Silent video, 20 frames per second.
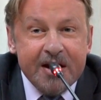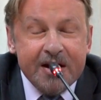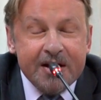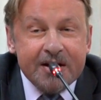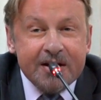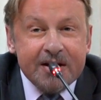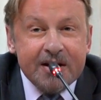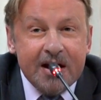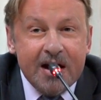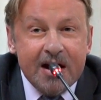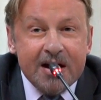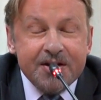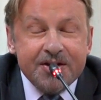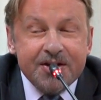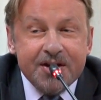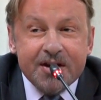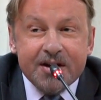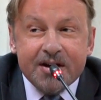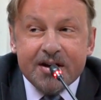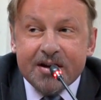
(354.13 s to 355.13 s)
And I
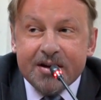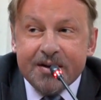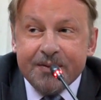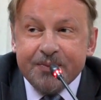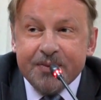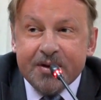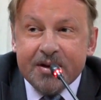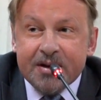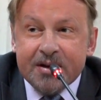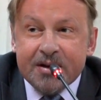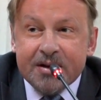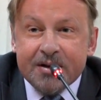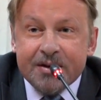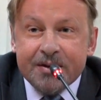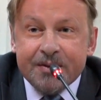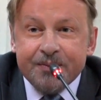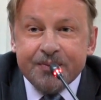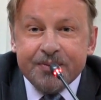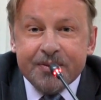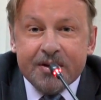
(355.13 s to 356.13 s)
think
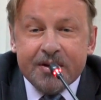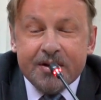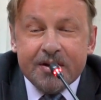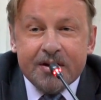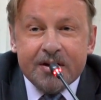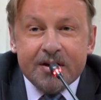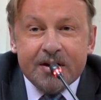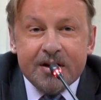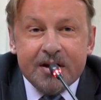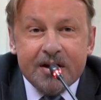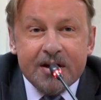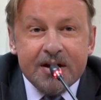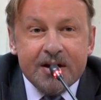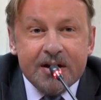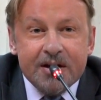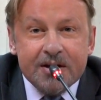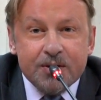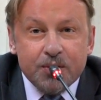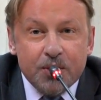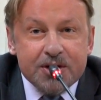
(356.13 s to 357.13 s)

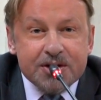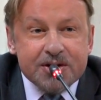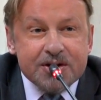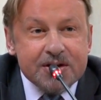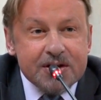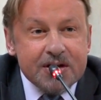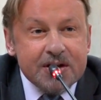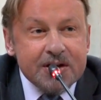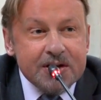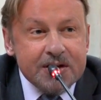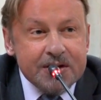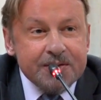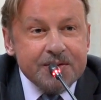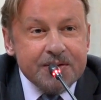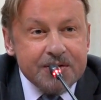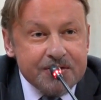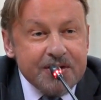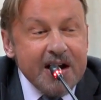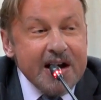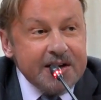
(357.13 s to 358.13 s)
it was
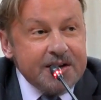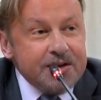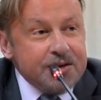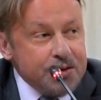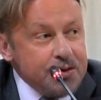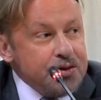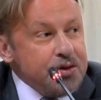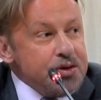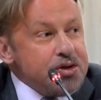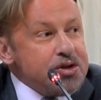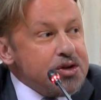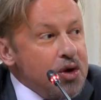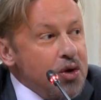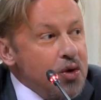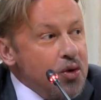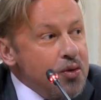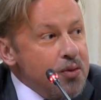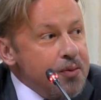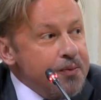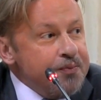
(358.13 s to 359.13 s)
right to do
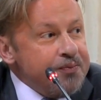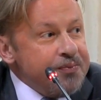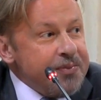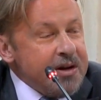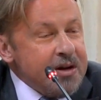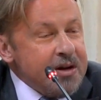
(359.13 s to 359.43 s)
so.